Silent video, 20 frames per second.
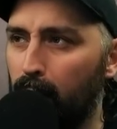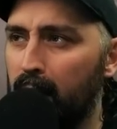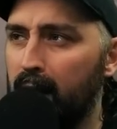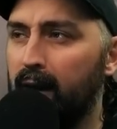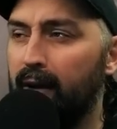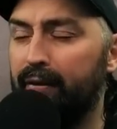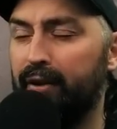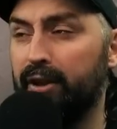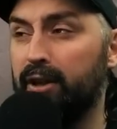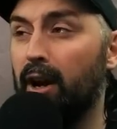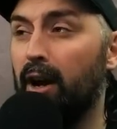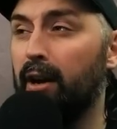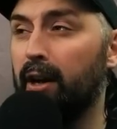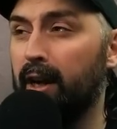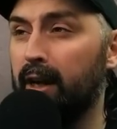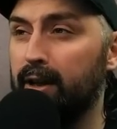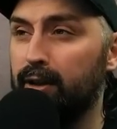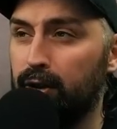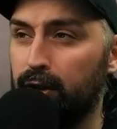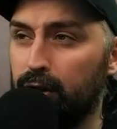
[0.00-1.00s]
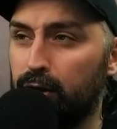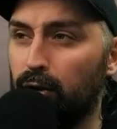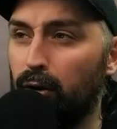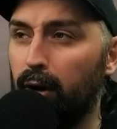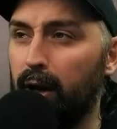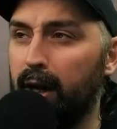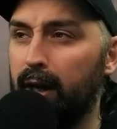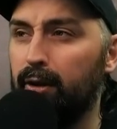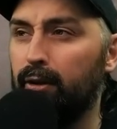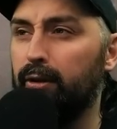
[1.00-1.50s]
If the target is
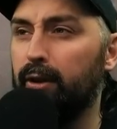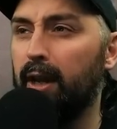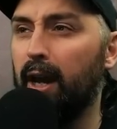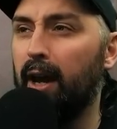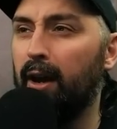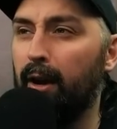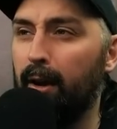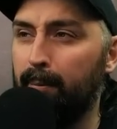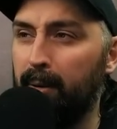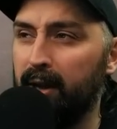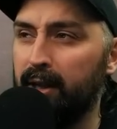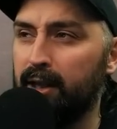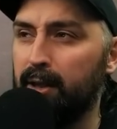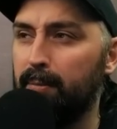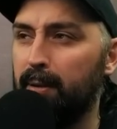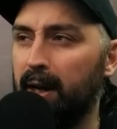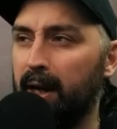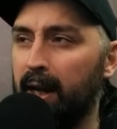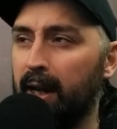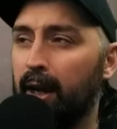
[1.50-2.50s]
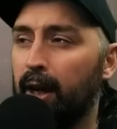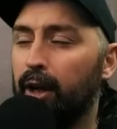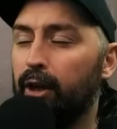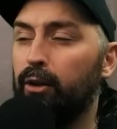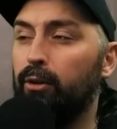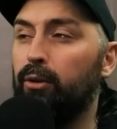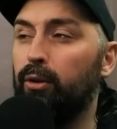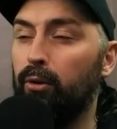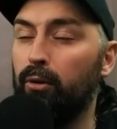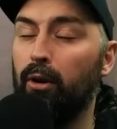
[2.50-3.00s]
destroyed by this ability, you
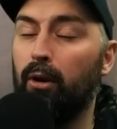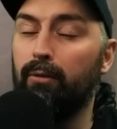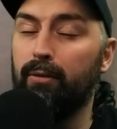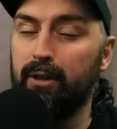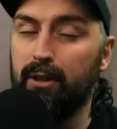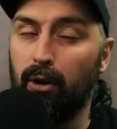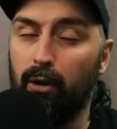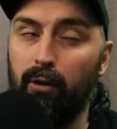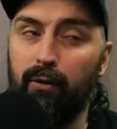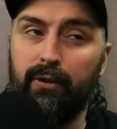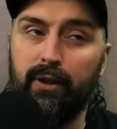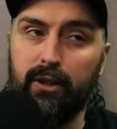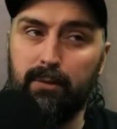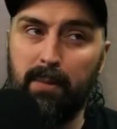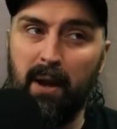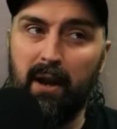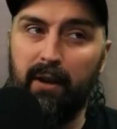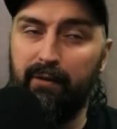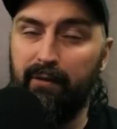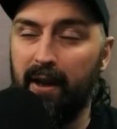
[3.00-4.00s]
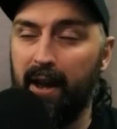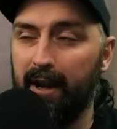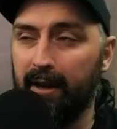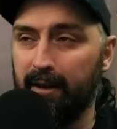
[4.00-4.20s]
do not resolve the spell effect.